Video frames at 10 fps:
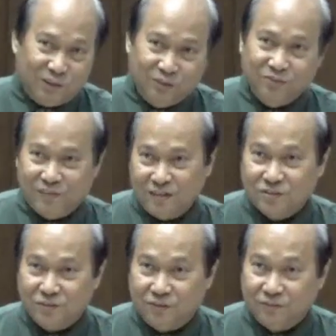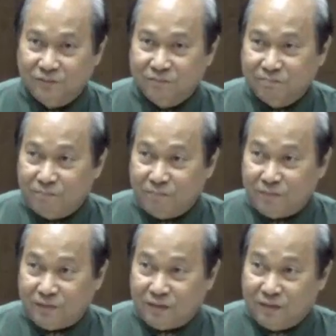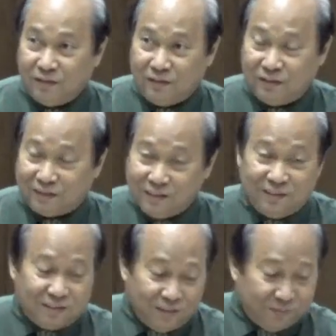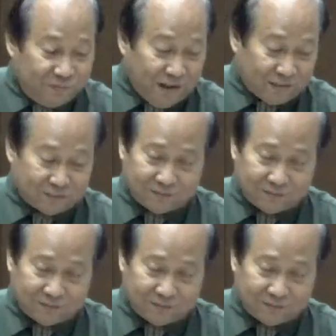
Confession. Read it, in fact,